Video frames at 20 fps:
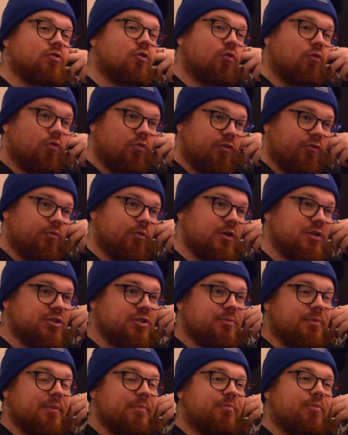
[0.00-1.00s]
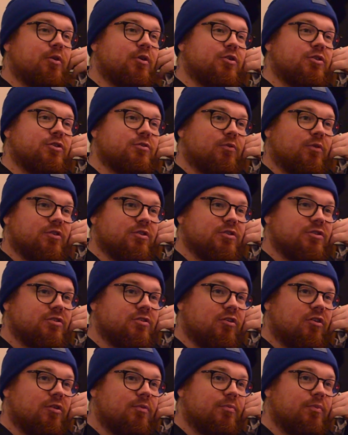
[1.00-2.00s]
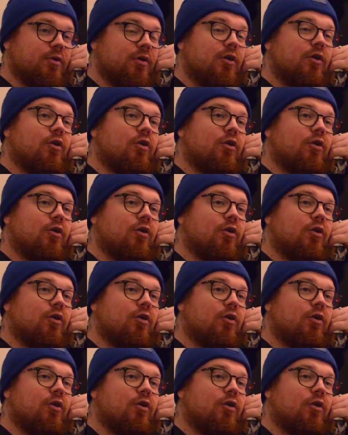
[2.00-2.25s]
all of which had been pushed one stop,